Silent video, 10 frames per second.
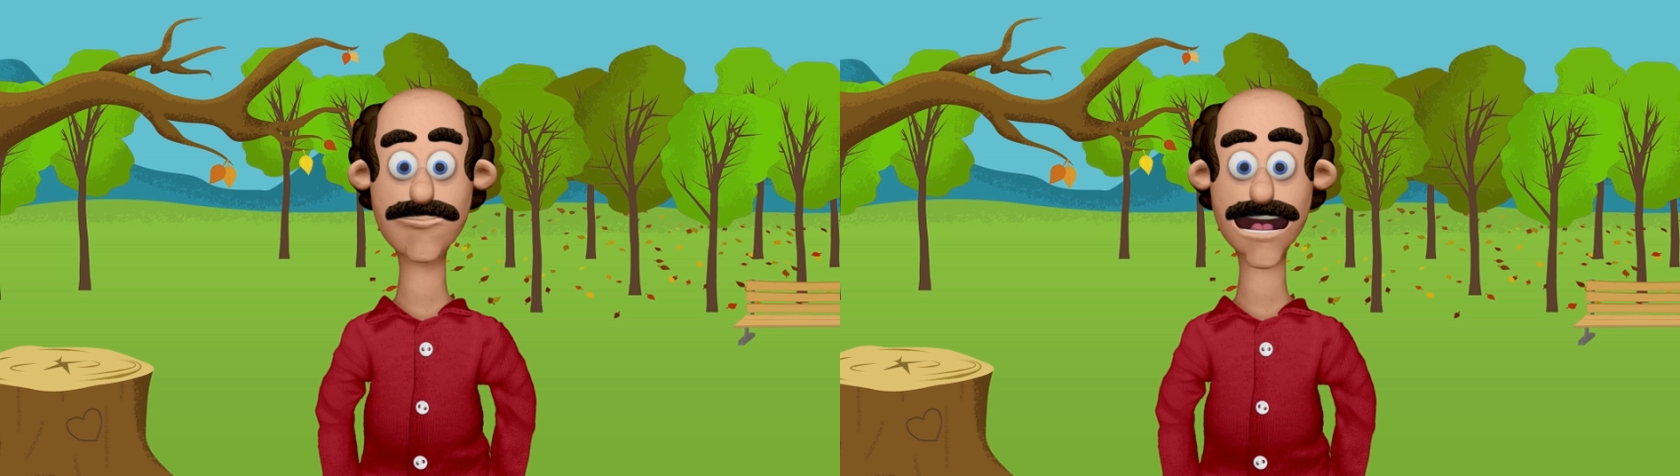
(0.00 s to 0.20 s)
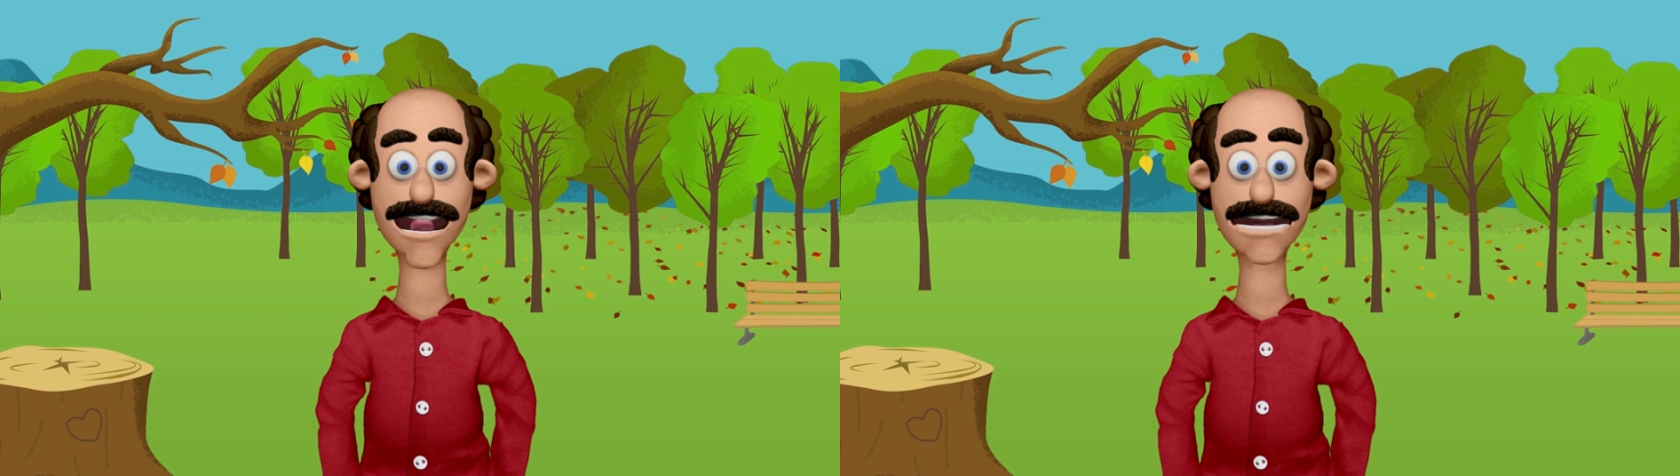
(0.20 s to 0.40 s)

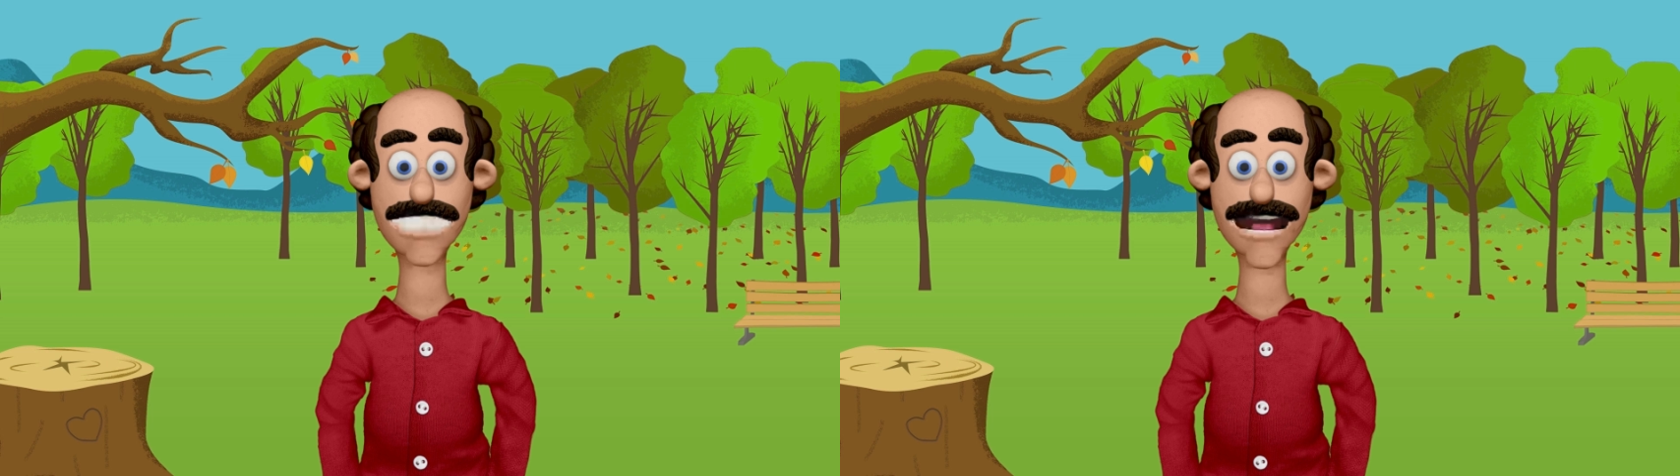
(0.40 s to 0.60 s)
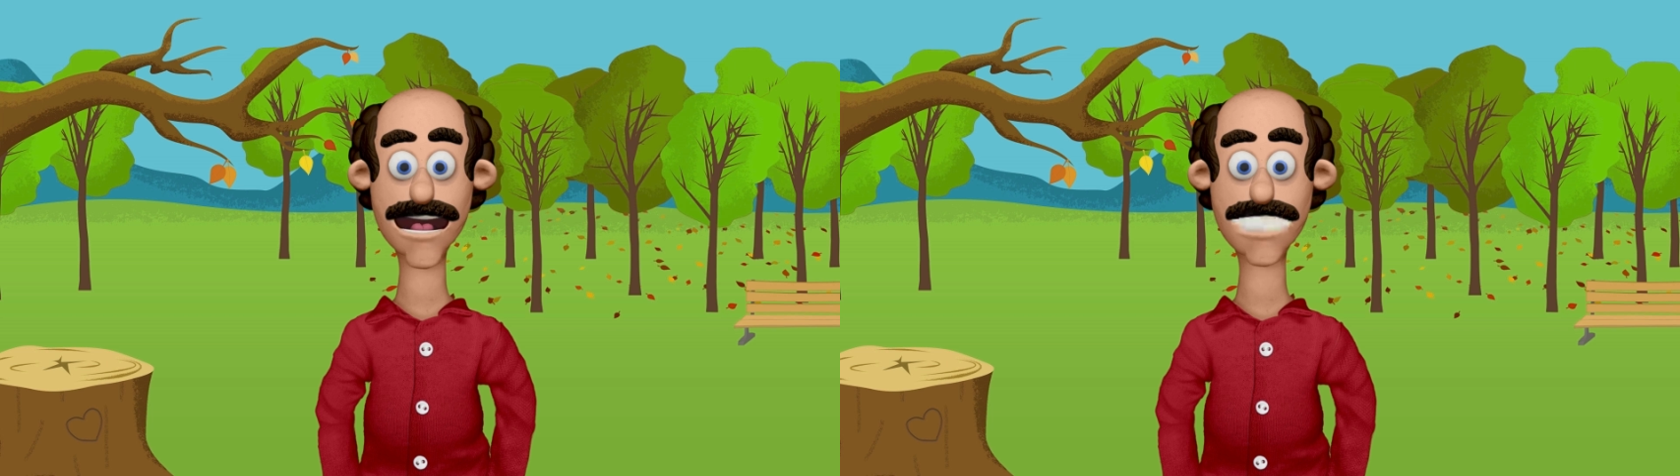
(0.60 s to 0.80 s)
every
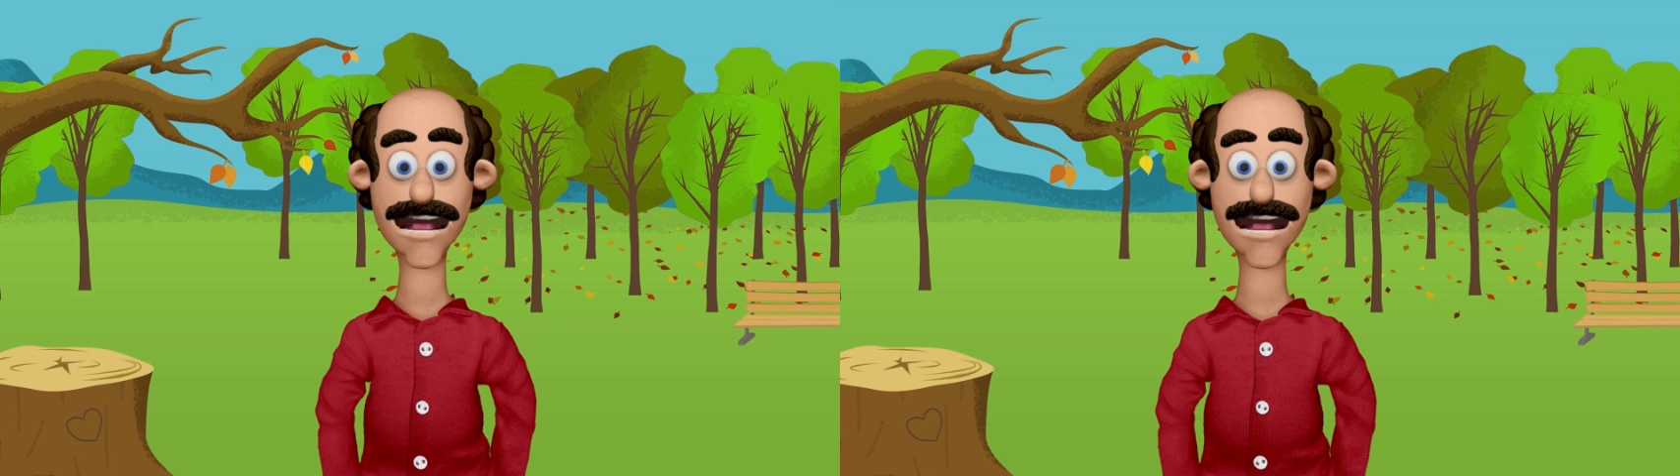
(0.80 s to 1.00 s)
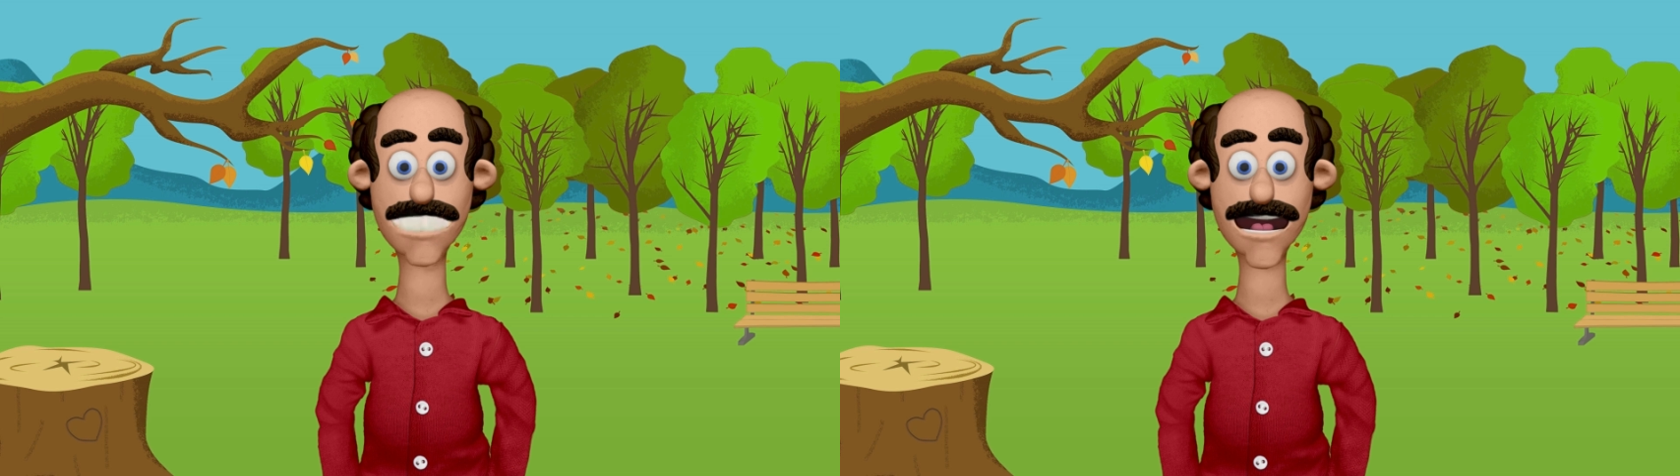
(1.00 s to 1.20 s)
sentence
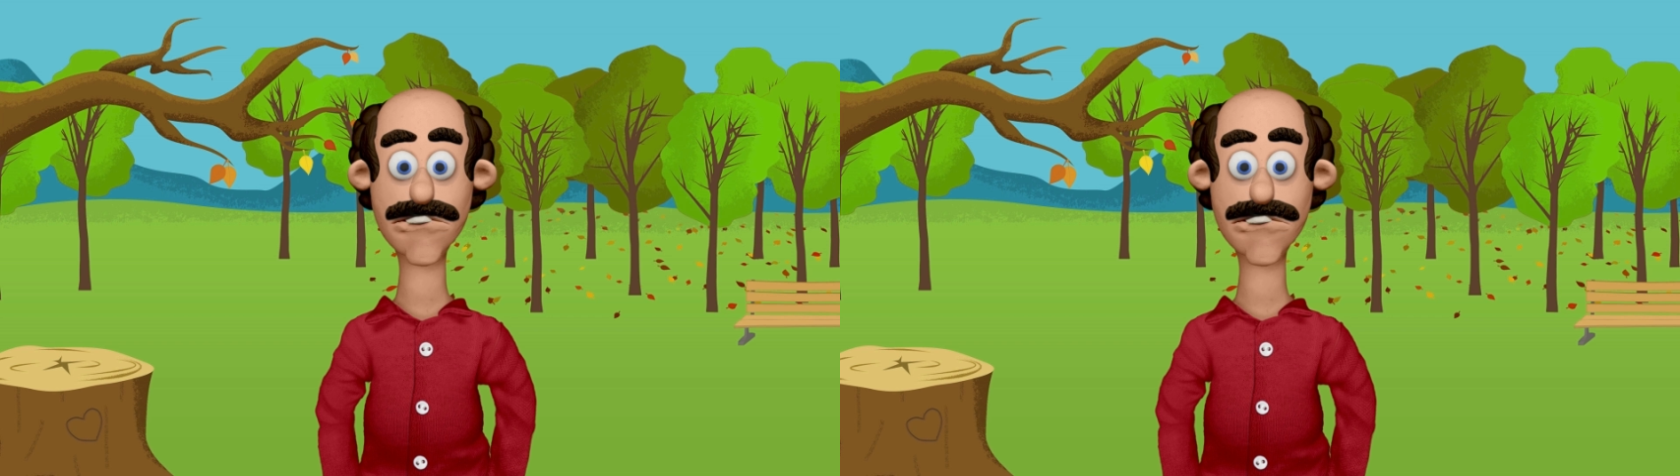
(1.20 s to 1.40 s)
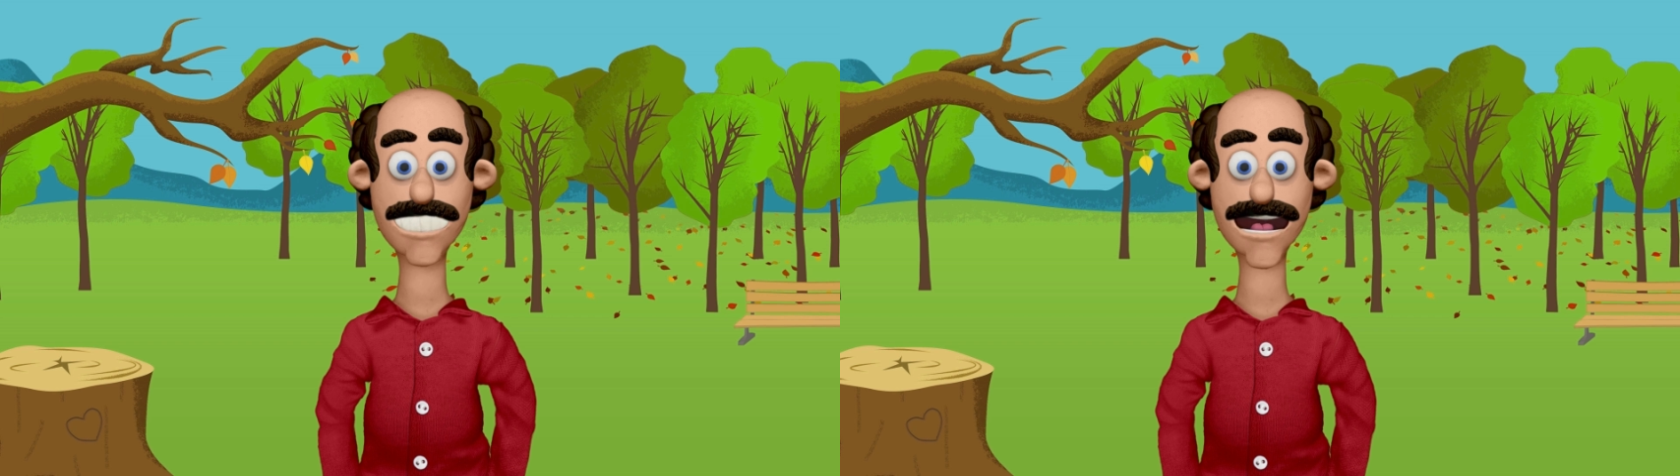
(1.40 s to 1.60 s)
can itself be